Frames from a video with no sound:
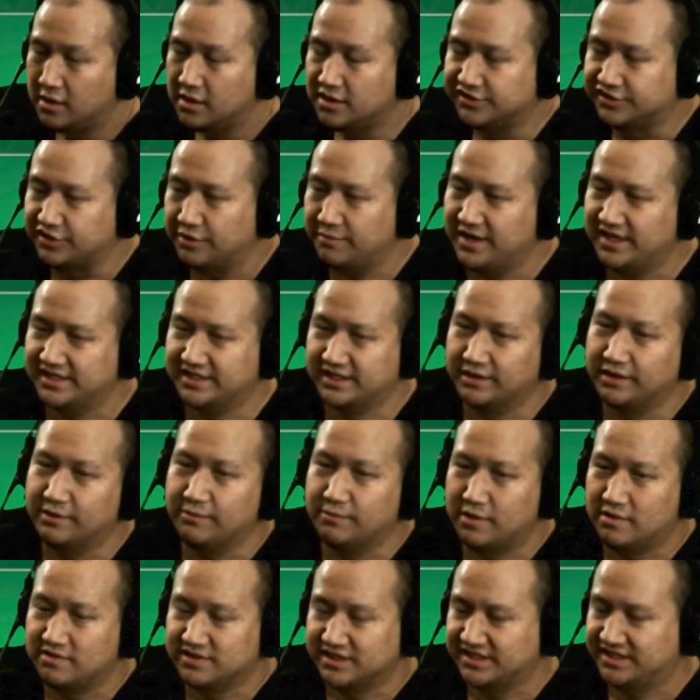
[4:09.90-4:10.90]
So basically,
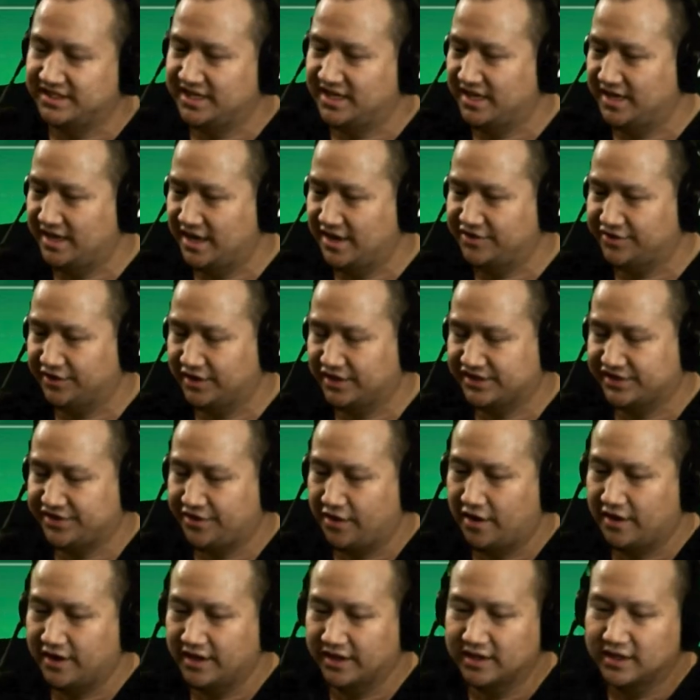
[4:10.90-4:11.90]
when I was a teenager,
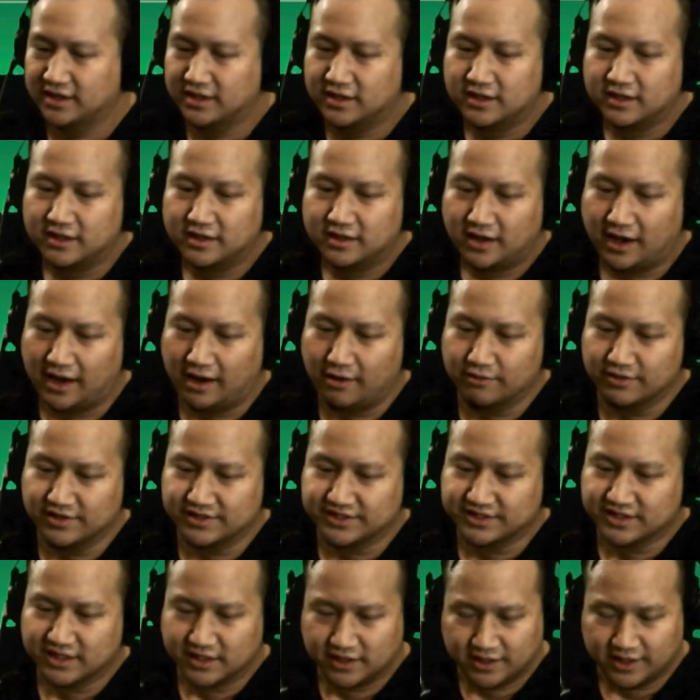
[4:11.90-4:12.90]
I
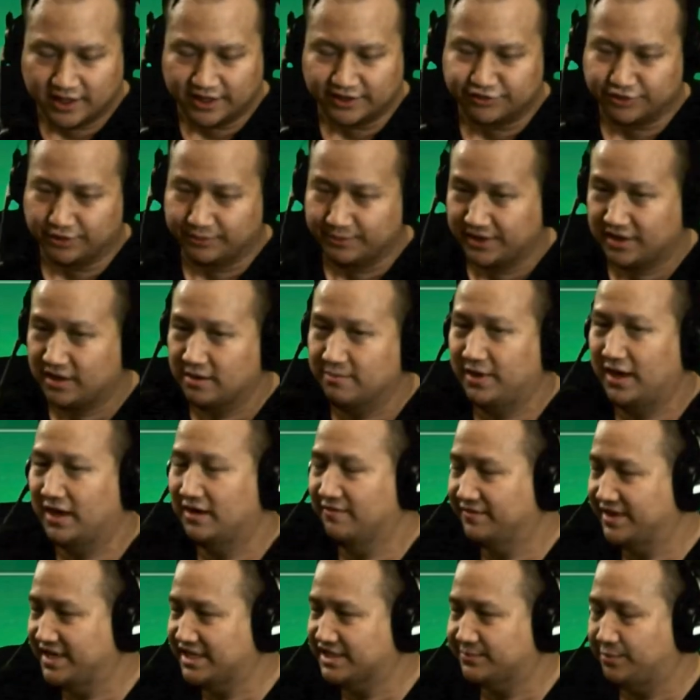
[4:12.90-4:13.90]
was extremely
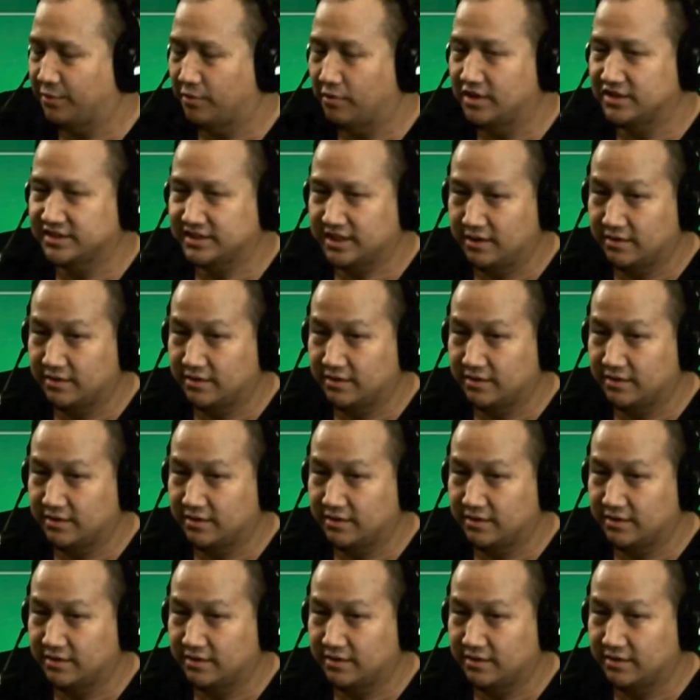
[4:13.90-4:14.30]
competitive in esports.